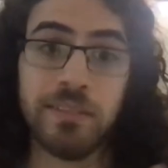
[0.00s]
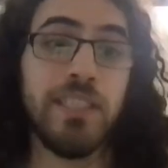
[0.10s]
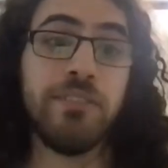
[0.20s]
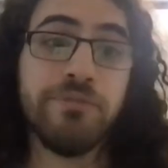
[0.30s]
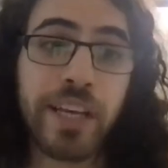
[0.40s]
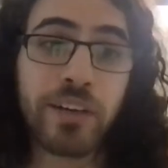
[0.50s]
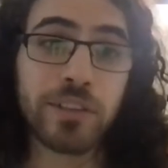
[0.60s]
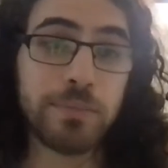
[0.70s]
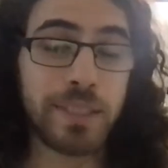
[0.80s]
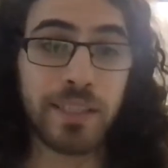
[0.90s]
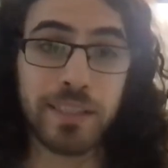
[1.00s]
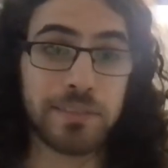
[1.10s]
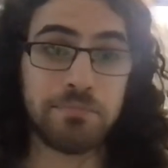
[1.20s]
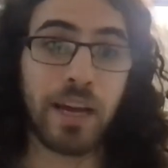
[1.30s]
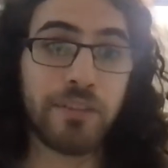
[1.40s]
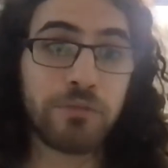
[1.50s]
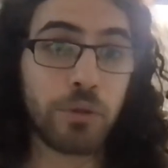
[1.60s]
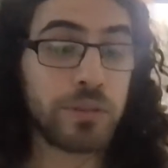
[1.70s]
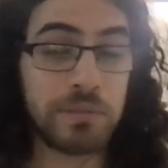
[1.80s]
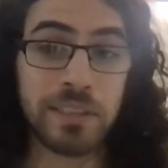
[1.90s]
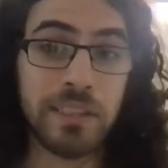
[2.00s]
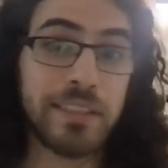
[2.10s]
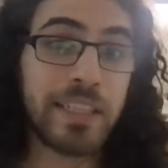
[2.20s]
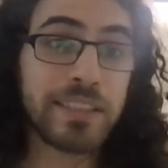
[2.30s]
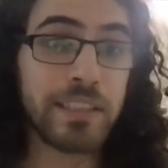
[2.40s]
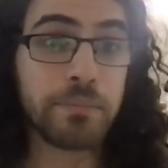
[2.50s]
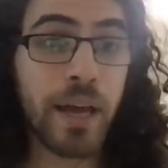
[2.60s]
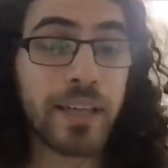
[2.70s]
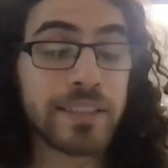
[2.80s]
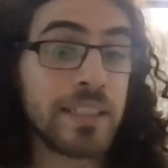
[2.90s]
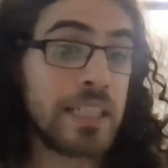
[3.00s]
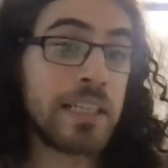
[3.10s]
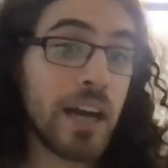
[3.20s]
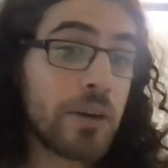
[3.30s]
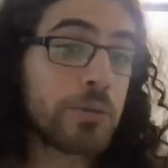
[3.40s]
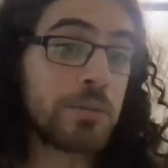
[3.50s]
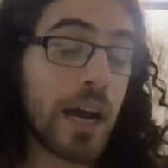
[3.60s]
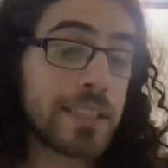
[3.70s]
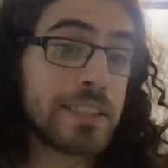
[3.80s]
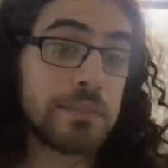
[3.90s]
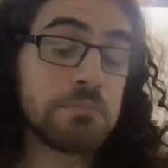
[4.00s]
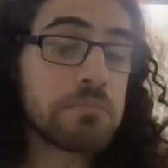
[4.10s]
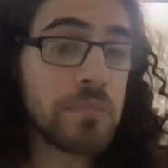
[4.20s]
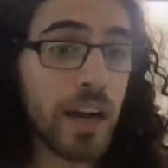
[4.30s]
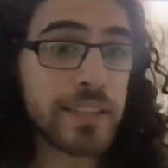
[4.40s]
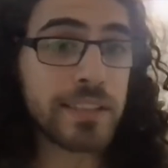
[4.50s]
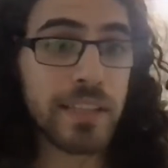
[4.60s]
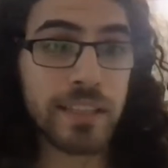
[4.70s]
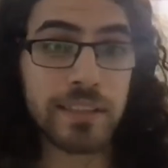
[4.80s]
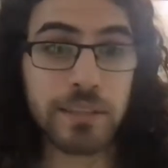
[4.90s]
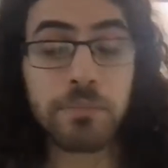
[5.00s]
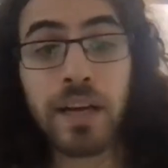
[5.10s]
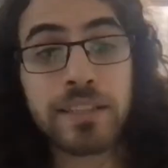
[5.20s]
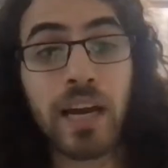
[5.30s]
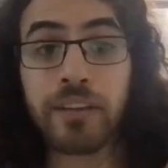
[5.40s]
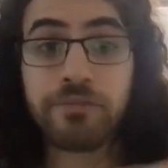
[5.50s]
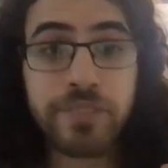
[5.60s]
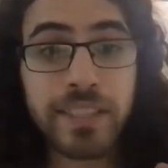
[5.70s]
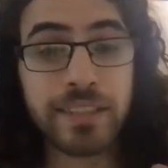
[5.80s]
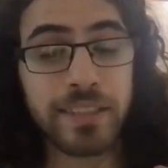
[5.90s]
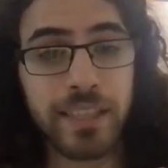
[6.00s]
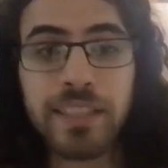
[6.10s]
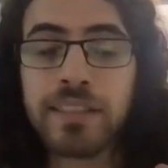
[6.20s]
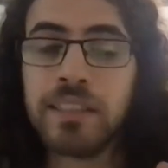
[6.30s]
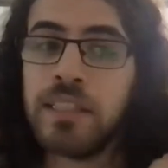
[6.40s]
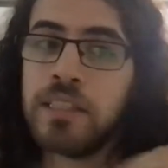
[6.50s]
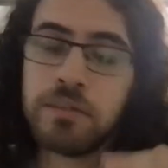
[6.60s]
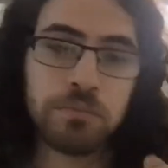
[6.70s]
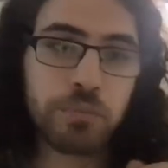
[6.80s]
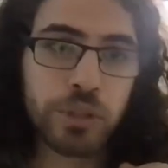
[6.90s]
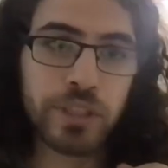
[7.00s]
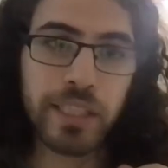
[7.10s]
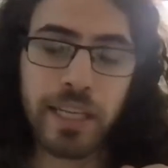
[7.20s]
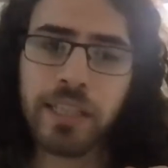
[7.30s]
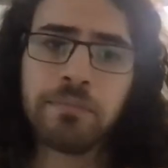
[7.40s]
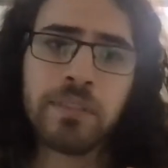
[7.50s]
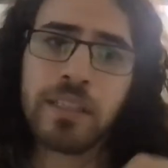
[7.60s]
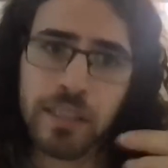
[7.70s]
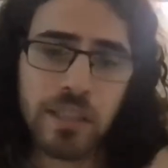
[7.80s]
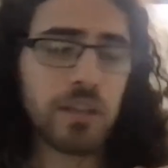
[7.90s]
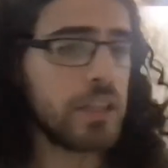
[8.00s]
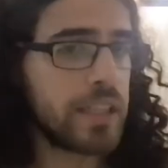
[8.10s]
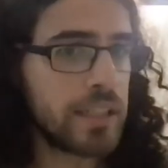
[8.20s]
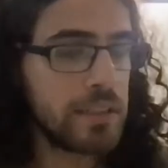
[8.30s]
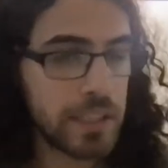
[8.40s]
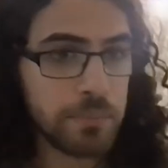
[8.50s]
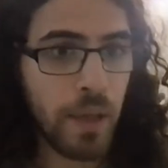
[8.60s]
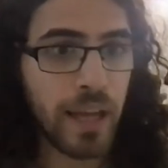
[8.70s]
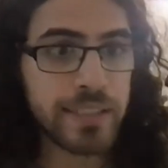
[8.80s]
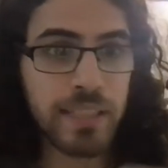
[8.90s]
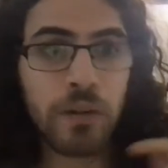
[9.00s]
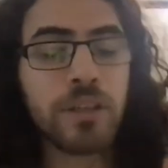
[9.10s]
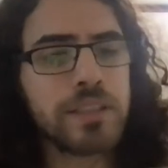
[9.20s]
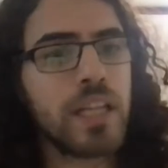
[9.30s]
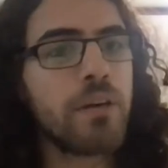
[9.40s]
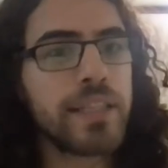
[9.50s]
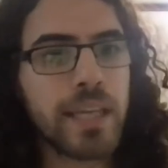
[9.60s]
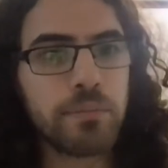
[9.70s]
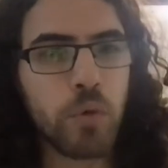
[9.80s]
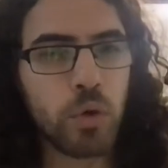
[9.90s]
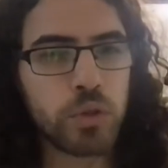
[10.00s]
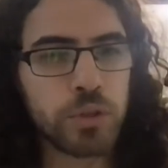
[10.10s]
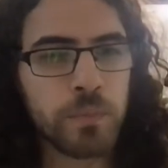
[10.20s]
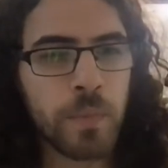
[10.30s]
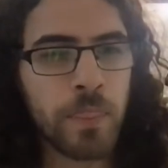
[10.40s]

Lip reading: It failed because the test didn't pass. Oh, I see that it didn't pass. I fixed the test, push it again. Okay, it passed now. Now I can merge.